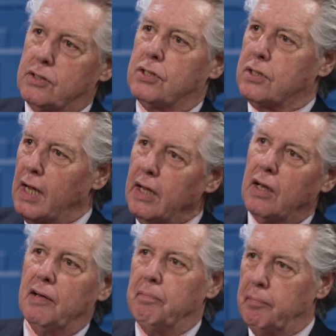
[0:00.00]

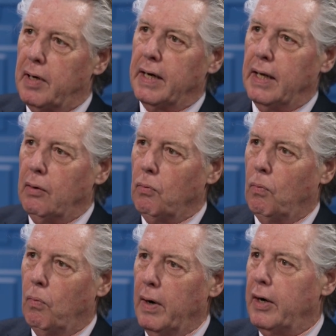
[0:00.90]
cycle of money,
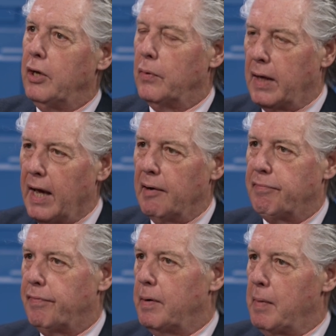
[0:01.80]
where do you get it
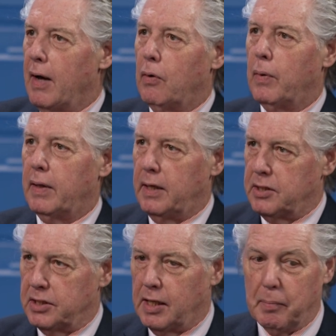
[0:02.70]
from, how quickly
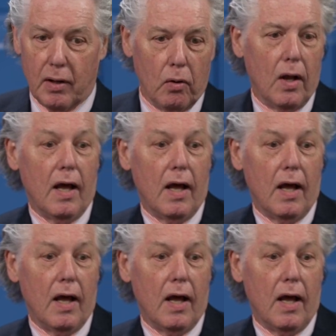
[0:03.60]
does it come in,